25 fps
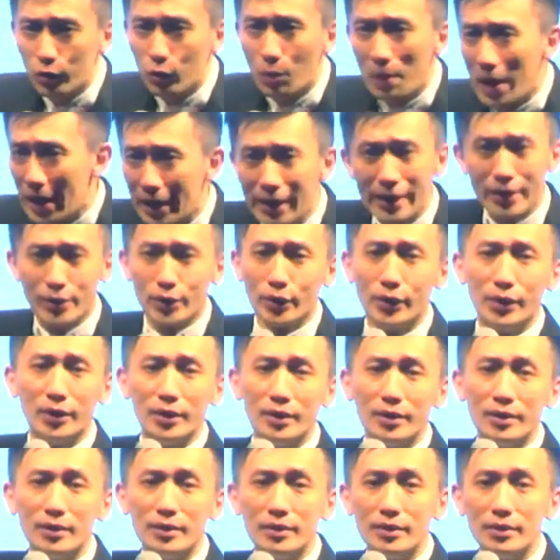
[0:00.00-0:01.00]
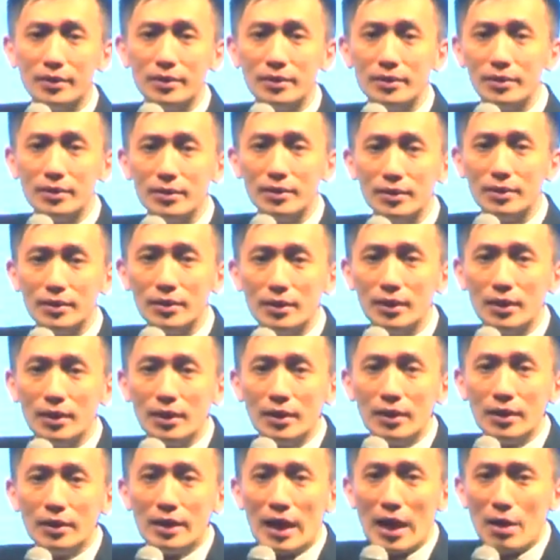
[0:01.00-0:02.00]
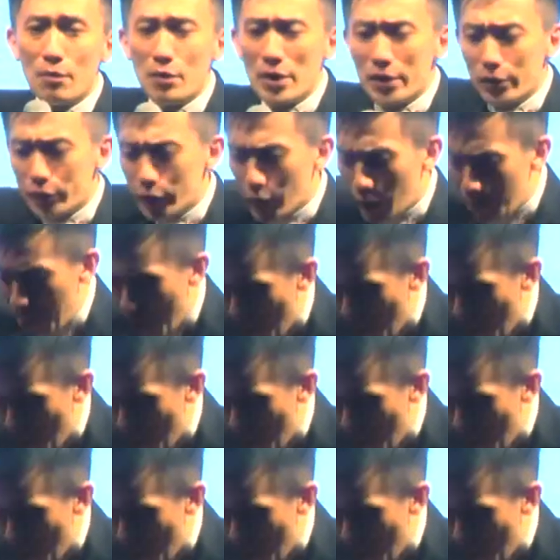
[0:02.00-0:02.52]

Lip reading: to manage or not? Yeah. And when you talk